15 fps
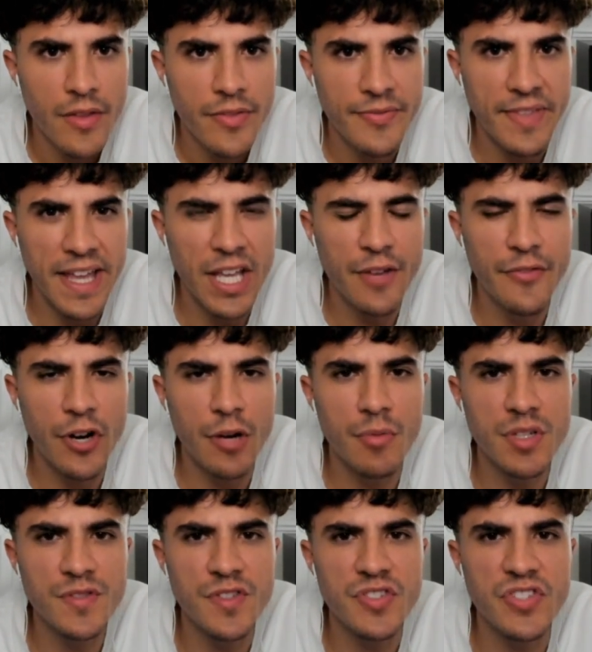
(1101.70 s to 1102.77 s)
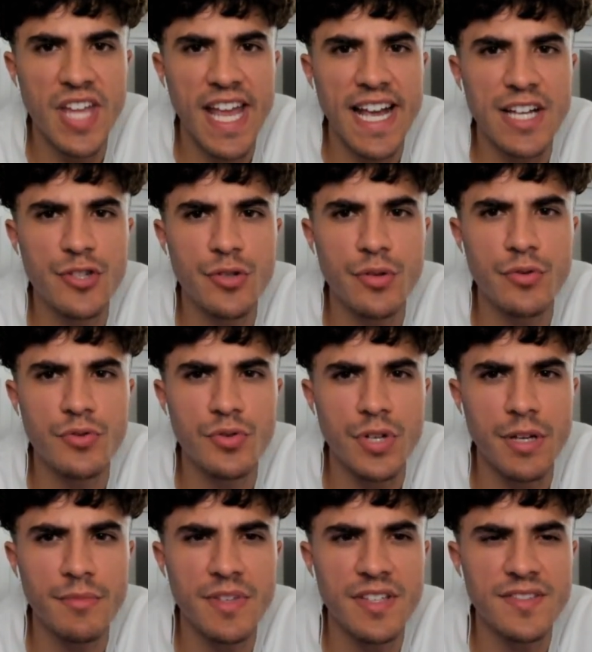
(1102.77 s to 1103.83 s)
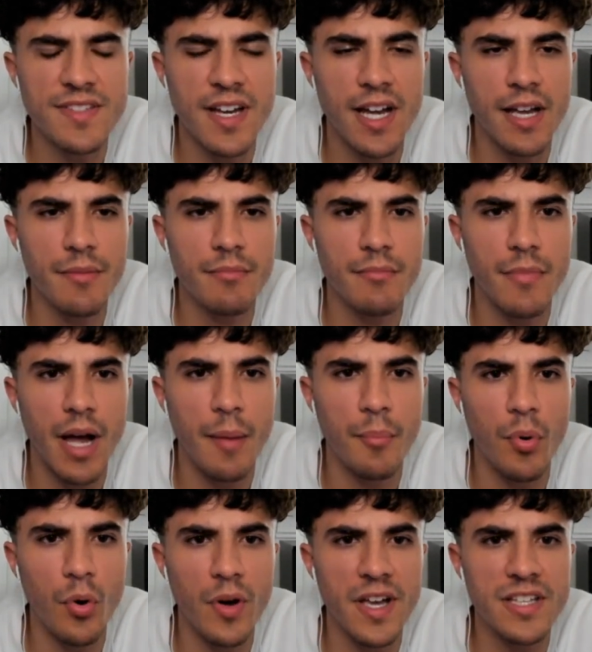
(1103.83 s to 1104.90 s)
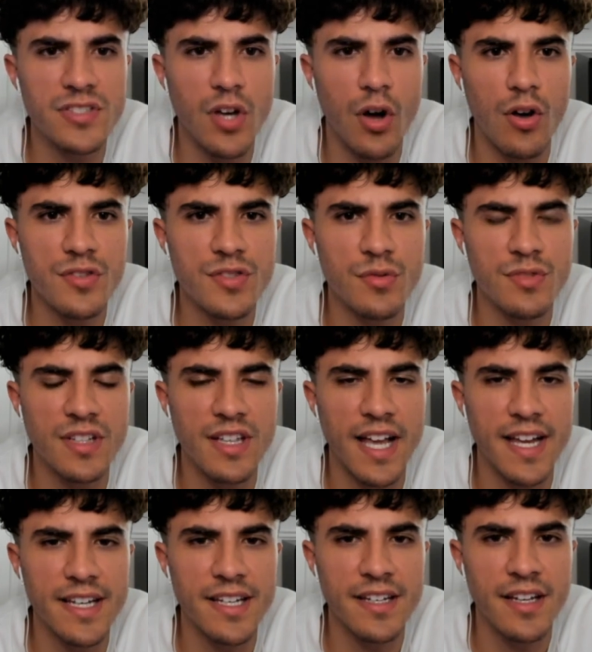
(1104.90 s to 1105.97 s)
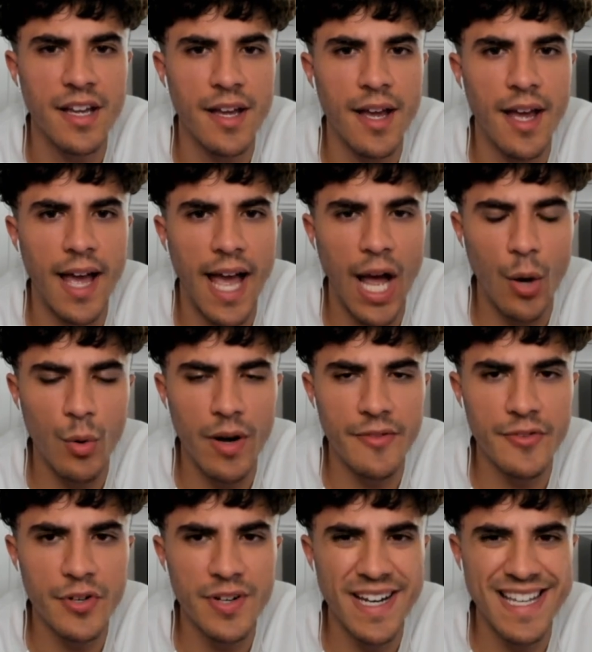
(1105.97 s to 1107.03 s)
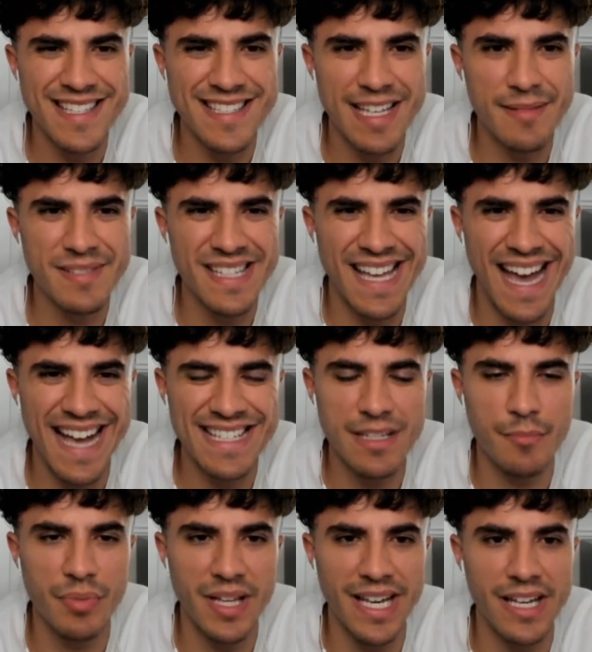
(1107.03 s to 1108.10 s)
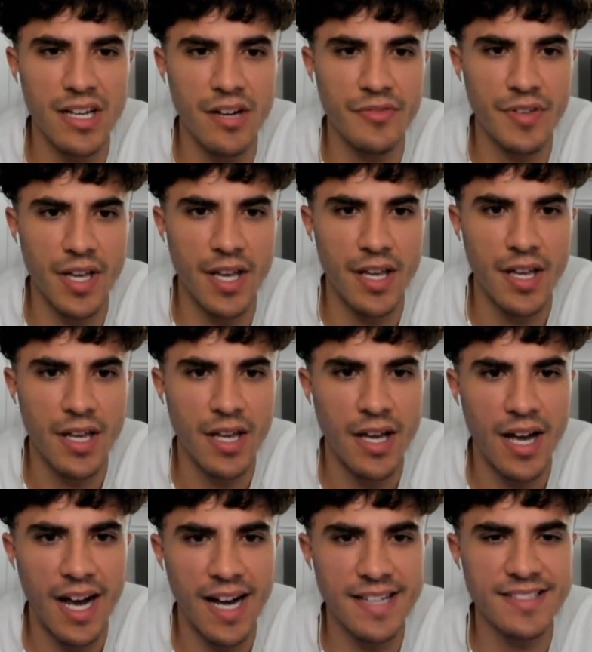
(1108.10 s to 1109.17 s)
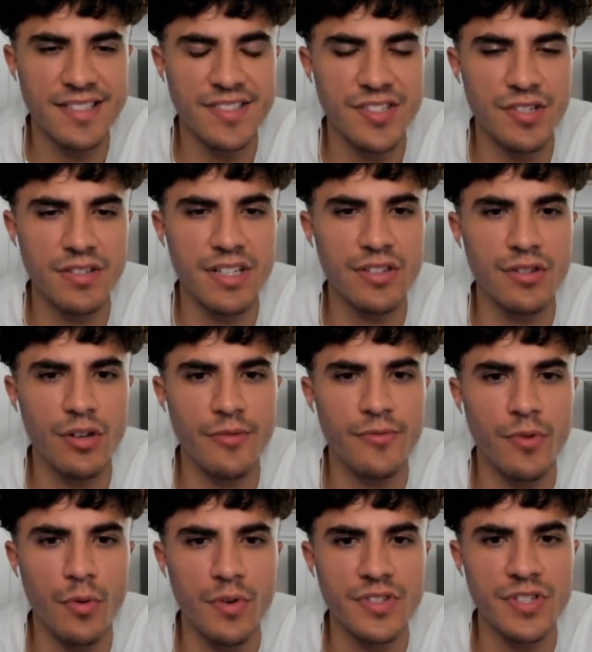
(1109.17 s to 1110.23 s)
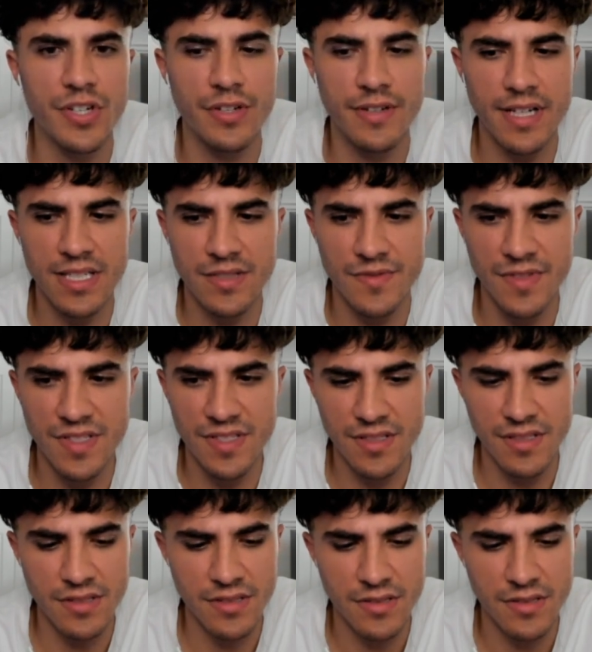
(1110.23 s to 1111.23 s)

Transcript: Thank you very much for staying at True Dream this time. My boy is also delighted. However, it seems he hasn't played enough yet. I sincerely look forward to your next visit.